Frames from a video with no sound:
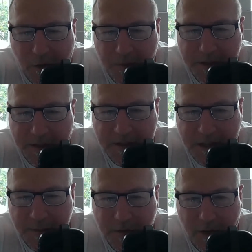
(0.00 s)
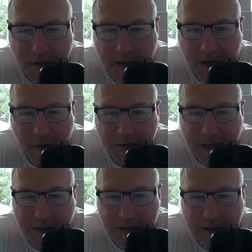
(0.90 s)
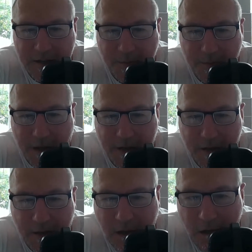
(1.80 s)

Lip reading: top 6 teams, are now saying his Man